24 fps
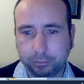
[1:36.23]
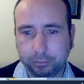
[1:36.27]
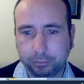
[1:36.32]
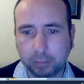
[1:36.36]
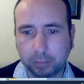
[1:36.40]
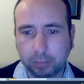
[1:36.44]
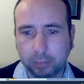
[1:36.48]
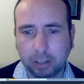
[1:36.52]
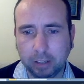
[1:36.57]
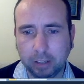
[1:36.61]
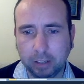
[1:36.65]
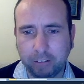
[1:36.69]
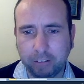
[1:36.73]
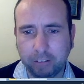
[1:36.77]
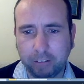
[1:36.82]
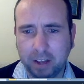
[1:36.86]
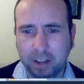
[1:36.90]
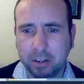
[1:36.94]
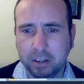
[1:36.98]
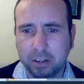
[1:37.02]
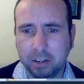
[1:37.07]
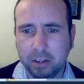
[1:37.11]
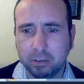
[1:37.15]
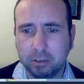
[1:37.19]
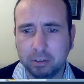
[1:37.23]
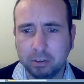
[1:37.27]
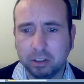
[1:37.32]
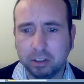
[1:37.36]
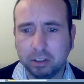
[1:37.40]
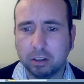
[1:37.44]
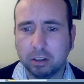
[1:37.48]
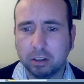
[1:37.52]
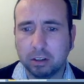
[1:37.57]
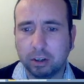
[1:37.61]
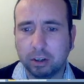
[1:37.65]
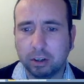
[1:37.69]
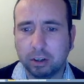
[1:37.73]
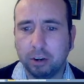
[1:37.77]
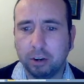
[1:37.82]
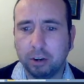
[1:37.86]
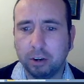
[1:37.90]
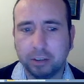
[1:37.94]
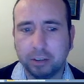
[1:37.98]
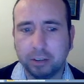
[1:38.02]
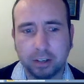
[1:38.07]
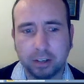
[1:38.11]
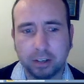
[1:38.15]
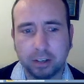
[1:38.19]
If any result other
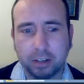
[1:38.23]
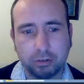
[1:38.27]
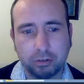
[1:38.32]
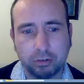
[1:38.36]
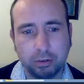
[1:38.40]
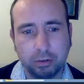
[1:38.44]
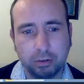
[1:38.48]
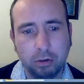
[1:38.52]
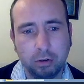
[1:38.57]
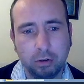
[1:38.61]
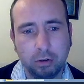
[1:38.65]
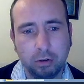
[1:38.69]
than true